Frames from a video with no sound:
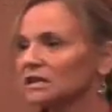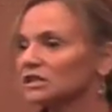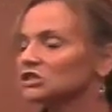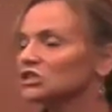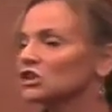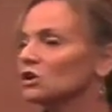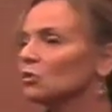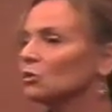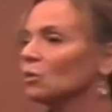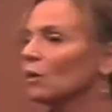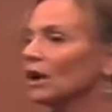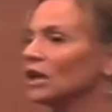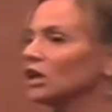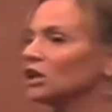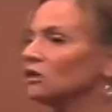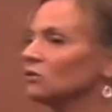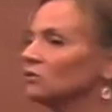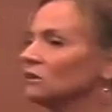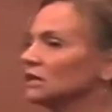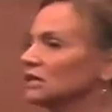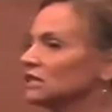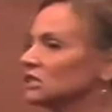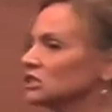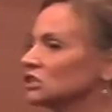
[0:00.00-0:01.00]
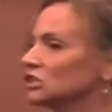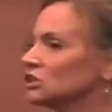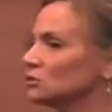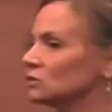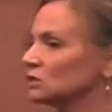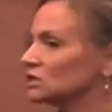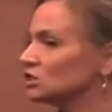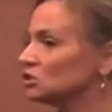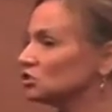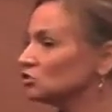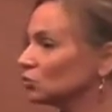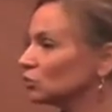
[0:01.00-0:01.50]
So what you need to do
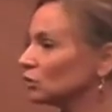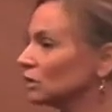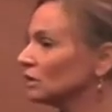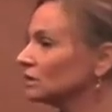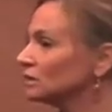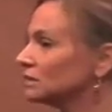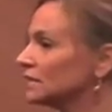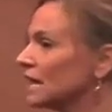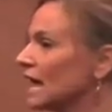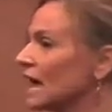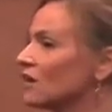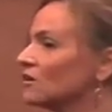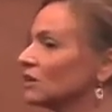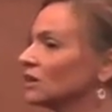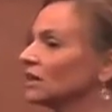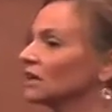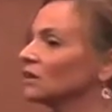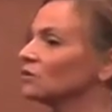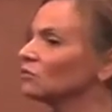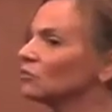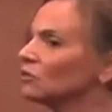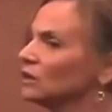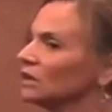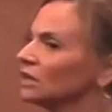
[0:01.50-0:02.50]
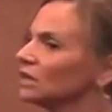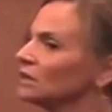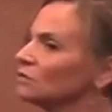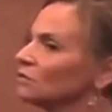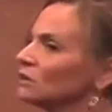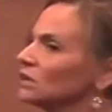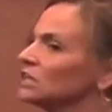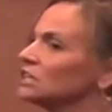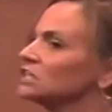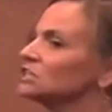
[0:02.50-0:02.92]
is drill down and get really, really